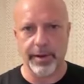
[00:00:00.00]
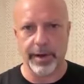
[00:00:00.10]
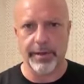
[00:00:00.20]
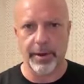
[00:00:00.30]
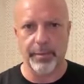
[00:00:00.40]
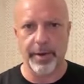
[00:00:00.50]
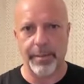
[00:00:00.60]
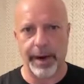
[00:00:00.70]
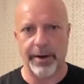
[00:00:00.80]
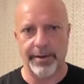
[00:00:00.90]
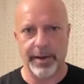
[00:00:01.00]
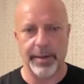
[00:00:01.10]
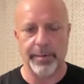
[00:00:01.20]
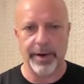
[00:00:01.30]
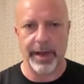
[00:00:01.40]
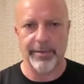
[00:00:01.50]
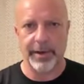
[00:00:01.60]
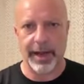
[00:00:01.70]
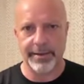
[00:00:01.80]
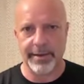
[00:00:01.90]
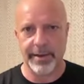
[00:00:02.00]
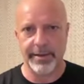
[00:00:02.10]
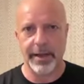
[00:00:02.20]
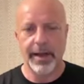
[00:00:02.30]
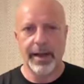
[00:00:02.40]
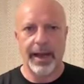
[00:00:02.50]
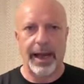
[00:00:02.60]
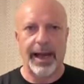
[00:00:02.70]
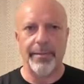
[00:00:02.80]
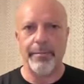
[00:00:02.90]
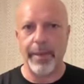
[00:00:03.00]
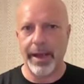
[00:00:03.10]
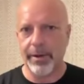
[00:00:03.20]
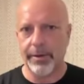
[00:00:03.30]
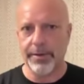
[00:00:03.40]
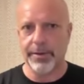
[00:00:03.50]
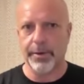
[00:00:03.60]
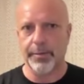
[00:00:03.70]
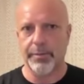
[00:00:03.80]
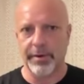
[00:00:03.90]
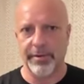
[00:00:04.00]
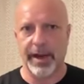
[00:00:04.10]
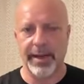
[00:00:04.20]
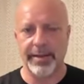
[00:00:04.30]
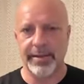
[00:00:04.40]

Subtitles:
Ethiopian maritime or naval assets, and may also provide